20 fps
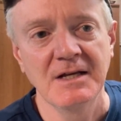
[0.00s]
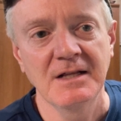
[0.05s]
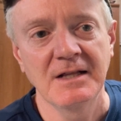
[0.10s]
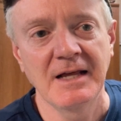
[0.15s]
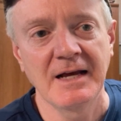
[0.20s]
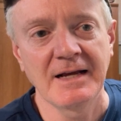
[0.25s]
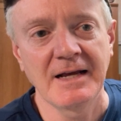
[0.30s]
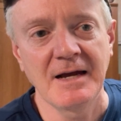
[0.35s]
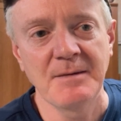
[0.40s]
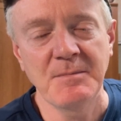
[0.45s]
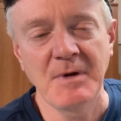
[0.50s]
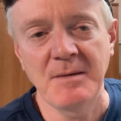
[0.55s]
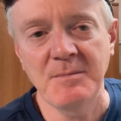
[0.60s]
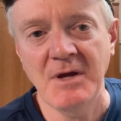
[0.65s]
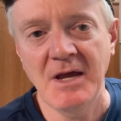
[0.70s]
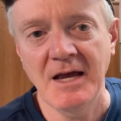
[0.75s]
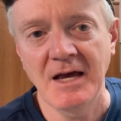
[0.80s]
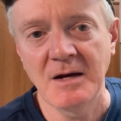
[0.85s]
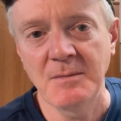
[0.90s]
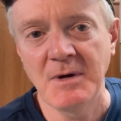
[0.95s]
like I maybe
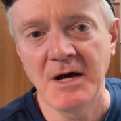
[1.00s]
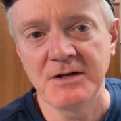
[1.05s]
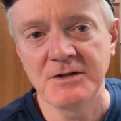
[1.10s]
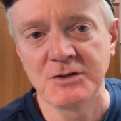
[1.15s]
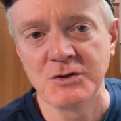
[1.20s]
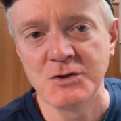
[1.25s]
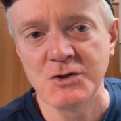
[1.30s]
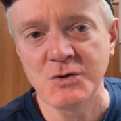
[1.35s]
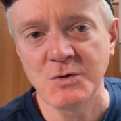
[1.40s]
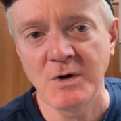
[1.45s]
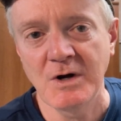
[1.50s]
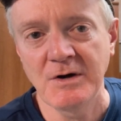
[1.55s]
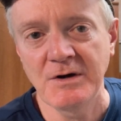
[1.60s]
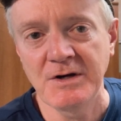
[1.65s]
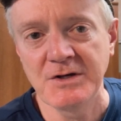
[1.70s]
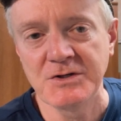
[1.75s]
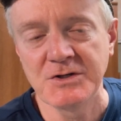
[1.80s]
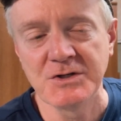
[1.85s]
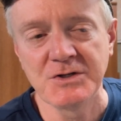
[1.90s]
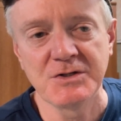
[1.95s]
had about 2 square
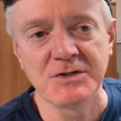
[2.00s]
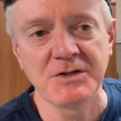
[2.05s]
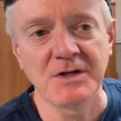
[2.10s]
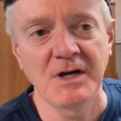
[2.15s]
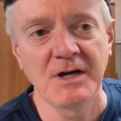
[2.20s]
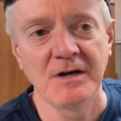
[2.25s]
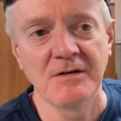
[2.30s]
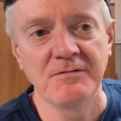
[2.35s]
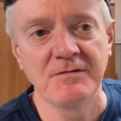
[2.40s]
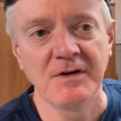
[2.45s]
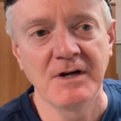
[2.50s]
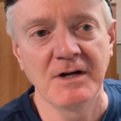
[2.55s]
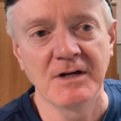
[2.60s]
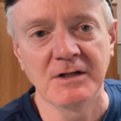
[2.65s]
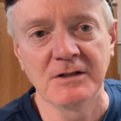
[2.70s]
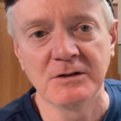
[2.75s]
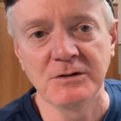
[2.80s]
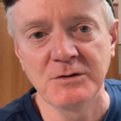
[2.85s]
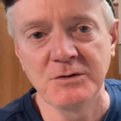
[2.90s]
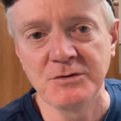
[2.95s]
inches of
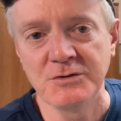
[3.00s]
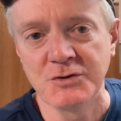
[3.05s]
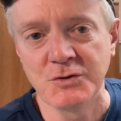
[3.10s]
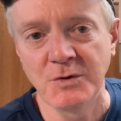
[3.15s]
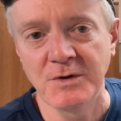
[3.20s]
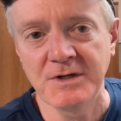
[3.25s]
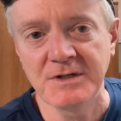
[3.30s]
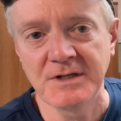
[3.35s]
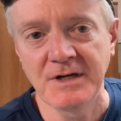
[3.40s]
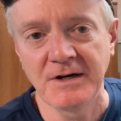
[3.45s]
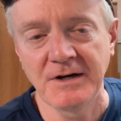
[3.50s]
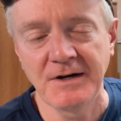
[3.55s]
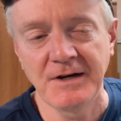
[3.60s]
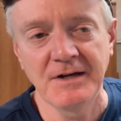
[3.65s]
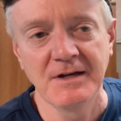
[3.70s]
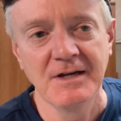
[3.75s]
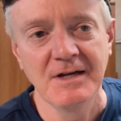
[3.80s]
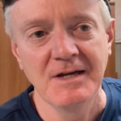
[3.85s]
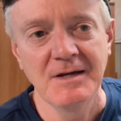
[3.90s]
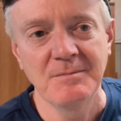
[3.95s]
glued joint area.